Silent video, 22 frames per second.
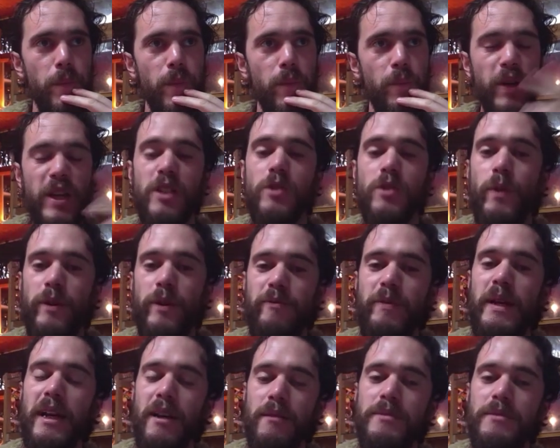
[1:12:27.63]
because we've
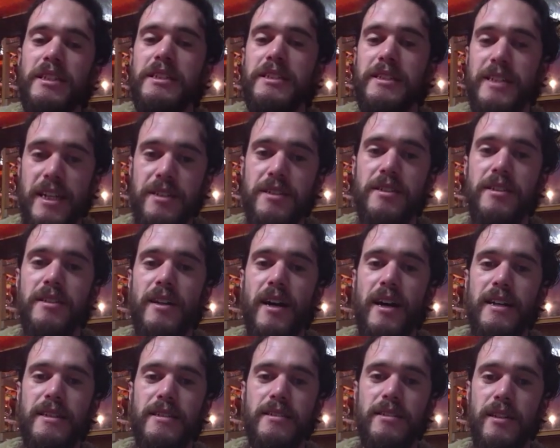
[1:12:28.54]
become
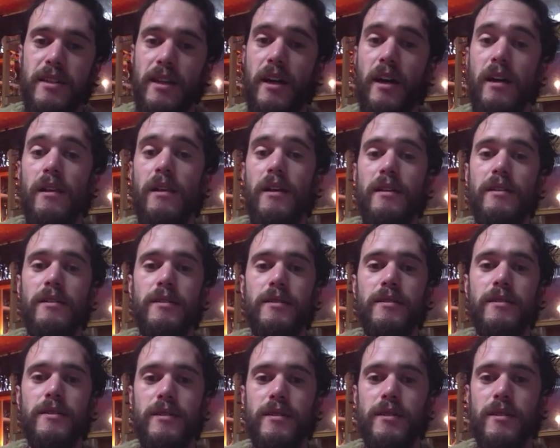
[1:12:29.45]
desensitized to color
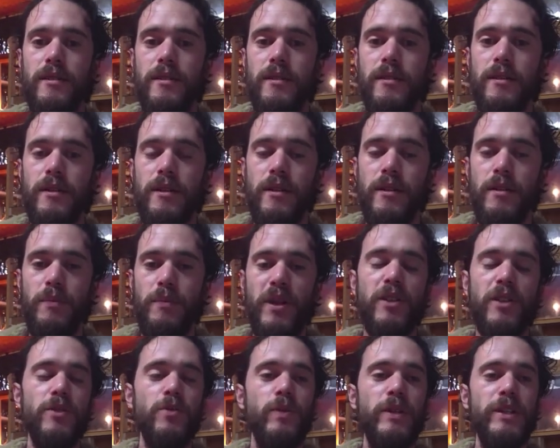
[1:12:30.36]

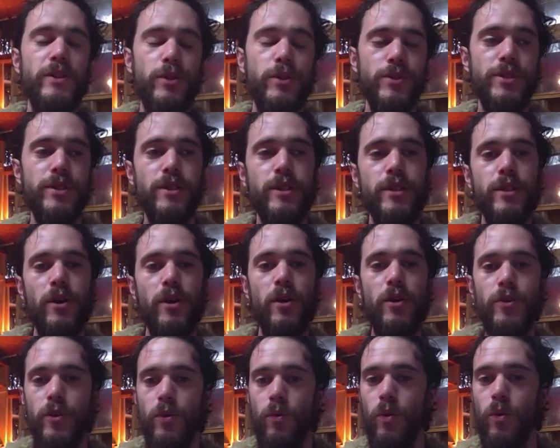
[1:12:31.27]
because yeah. we used to
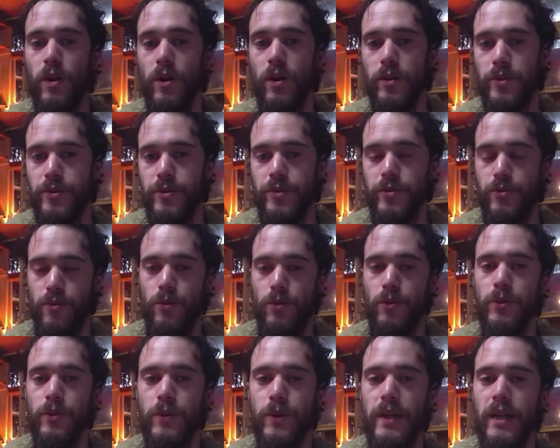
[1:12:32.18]
know the world
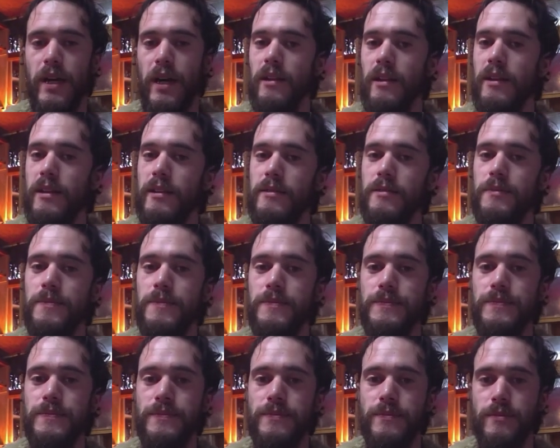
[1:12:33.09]
through color
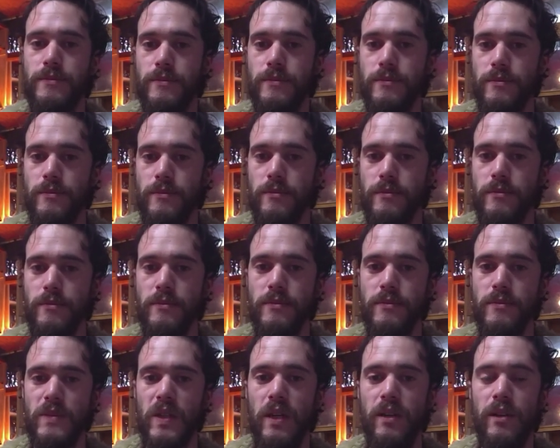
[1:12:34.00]

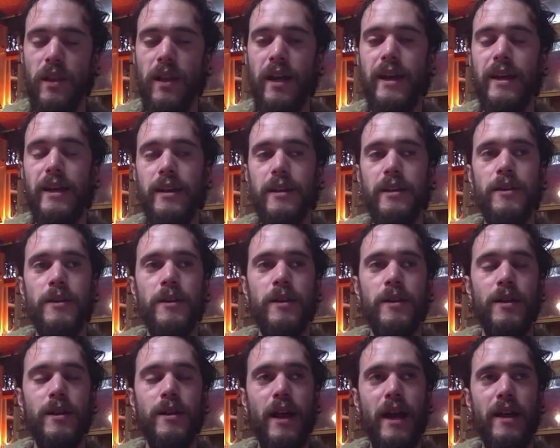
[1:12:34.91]
like
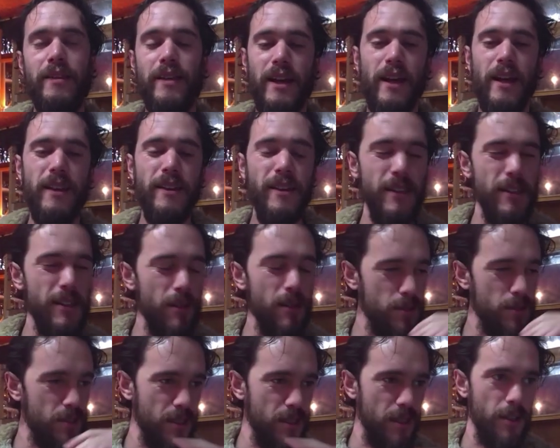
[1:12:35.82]
and i think that
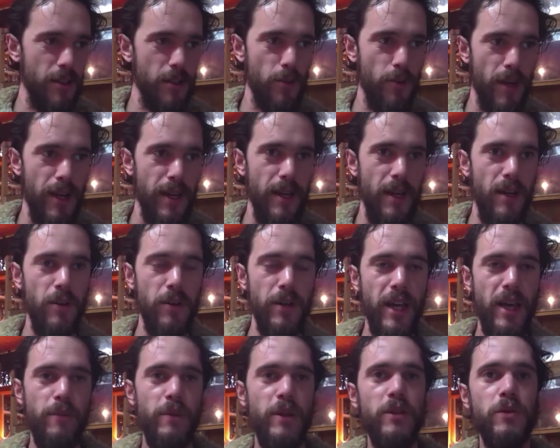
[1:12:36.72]
was another great
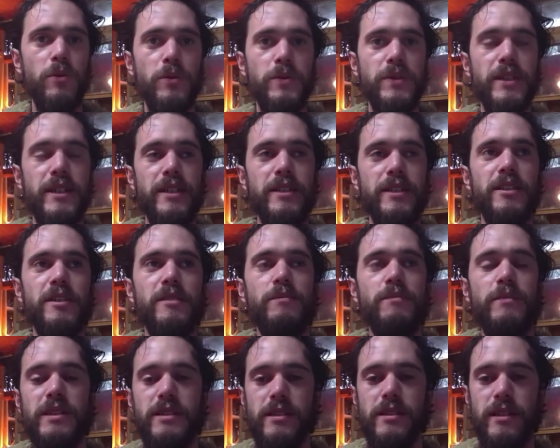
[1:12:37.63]
alchemical
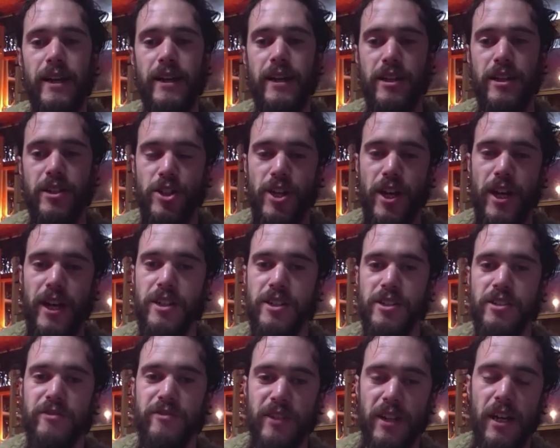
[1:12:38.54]
dictum is like a
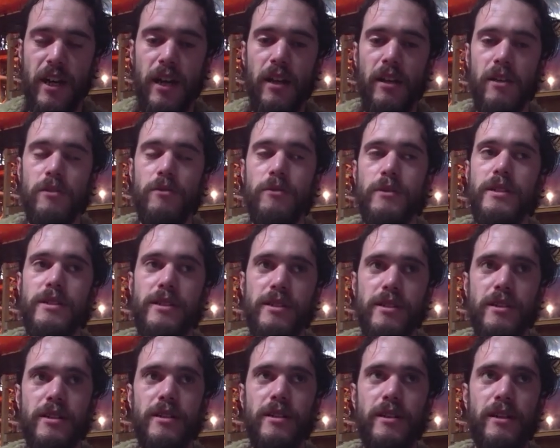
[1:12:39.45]
change of color is
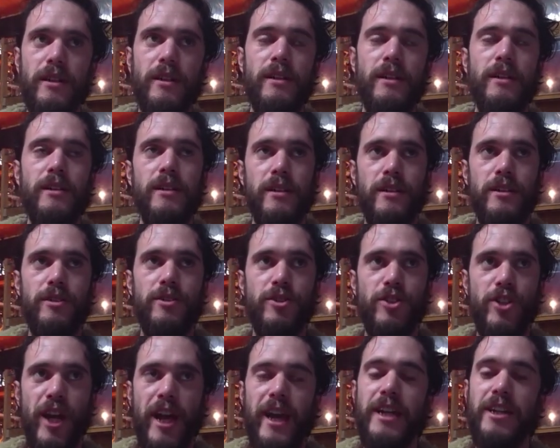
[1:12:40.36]
a
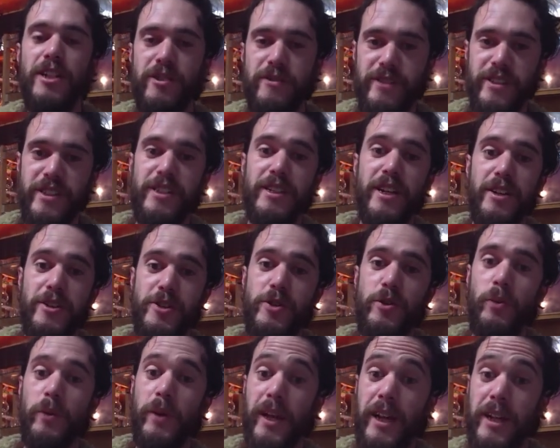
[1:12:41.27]
change of
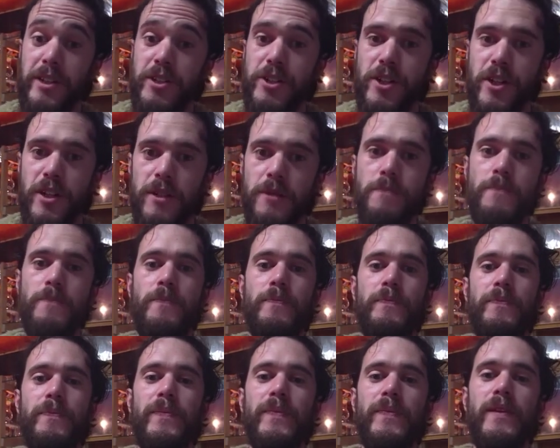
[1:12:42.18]
essential nature
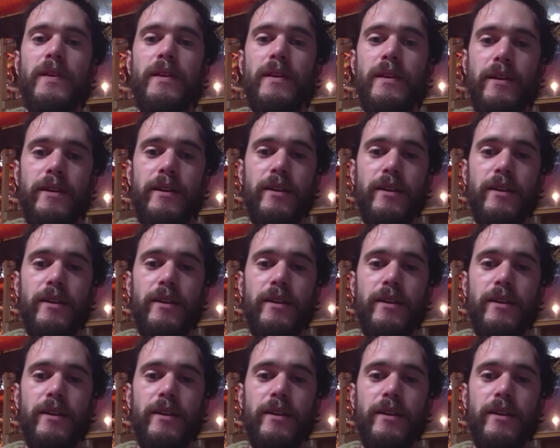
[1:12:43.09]
mm-hmm.